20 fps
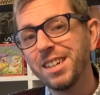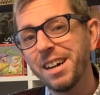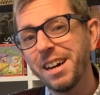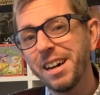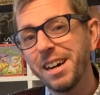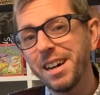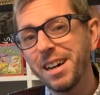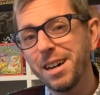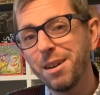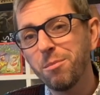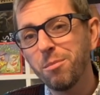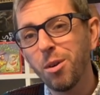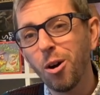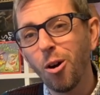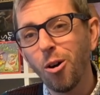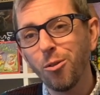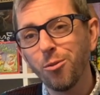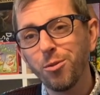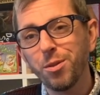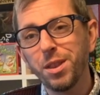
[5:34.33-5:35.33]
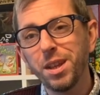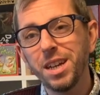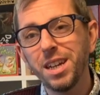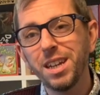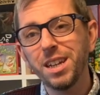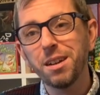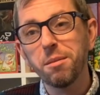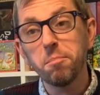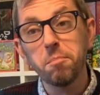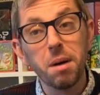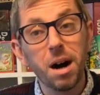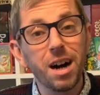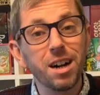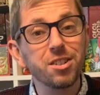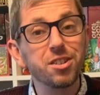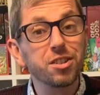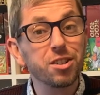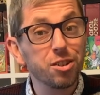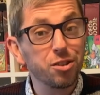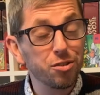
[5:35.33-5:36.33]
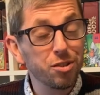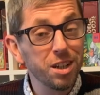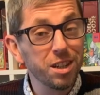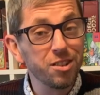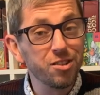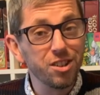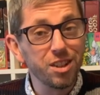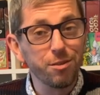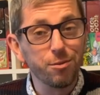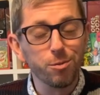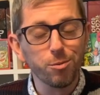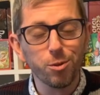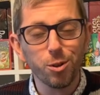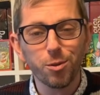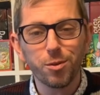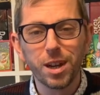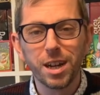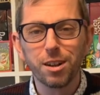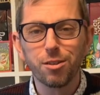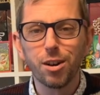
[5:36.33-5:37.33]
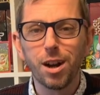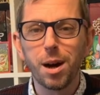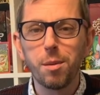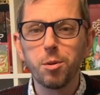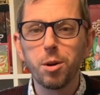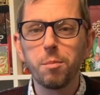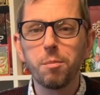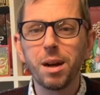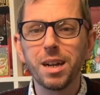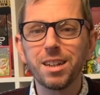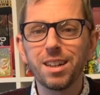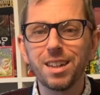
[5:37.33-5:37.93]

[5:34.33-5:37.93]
of the Mask trilogy from Wolfgang Kramer and Michael